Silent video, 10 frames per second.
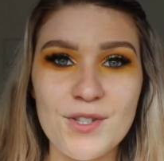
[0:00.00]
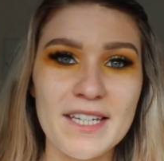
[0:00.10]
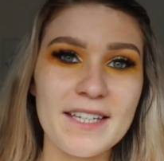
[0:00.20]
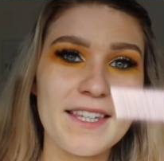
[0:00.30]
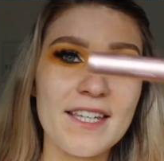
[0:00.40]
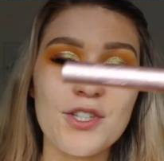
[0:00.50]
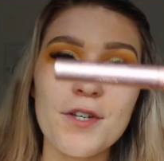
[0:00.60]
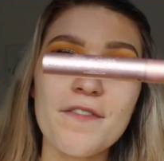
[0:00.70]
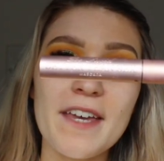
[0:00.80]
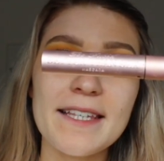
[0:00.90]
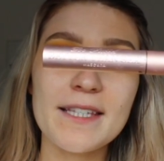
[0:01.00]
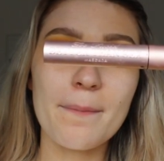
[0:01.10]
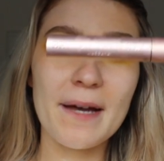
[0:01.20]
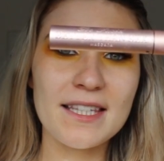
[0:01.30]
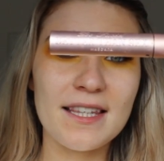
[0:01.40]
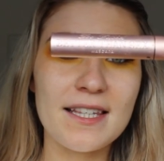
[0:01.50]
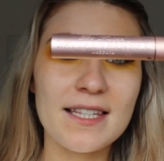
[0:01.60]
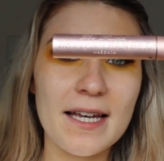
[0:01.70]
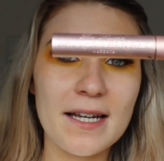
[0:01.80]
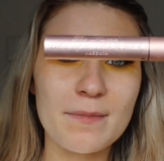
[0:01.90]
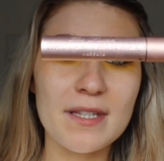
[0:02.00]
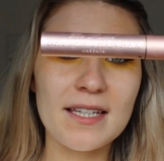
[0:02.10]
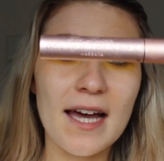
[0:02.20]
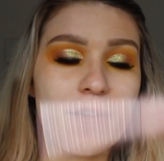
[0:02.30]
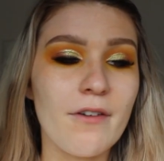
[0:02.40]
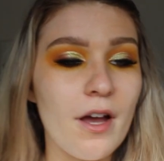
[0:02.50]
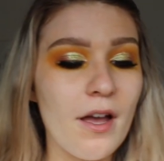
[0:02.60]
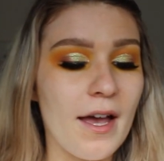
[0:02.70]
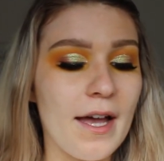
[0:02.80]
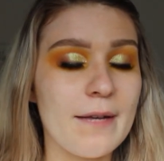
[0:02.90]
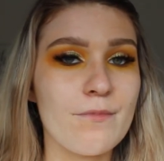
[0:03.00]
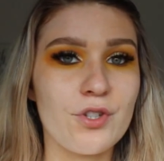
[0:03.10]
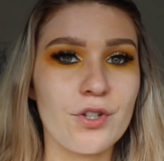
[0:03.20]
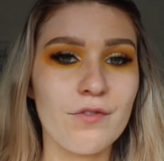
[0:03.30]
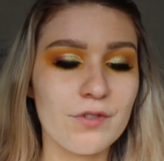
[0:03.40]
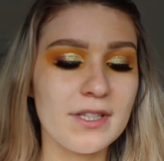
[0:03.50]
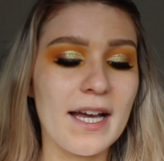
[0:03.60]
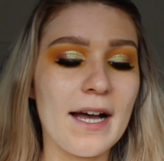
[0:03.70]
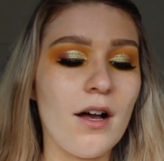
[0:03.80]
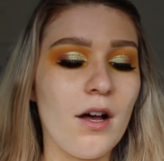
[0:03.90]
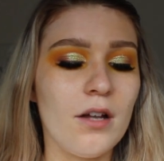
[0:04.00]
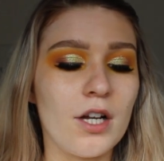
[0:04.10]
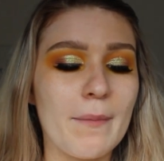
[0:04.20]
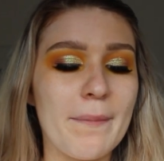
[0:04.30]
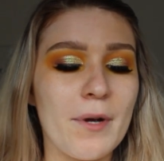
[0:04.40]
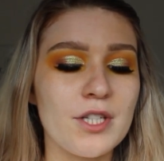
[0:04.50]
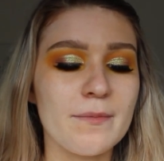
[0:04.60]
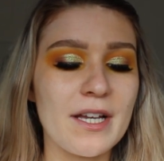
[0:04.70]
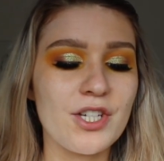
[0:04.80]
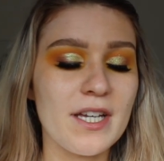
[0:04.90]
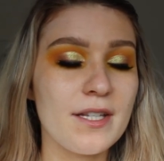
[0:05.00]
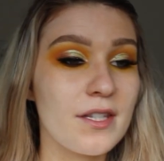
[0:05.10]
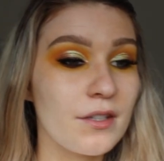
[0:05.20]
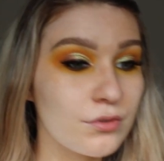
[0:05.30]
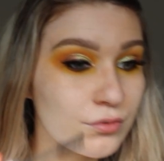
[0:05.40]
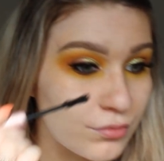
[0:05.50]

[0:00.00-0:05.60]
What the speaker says: using the Too Faced Better Than Sex mascara, and I'm just going to run that along my bottom lashes.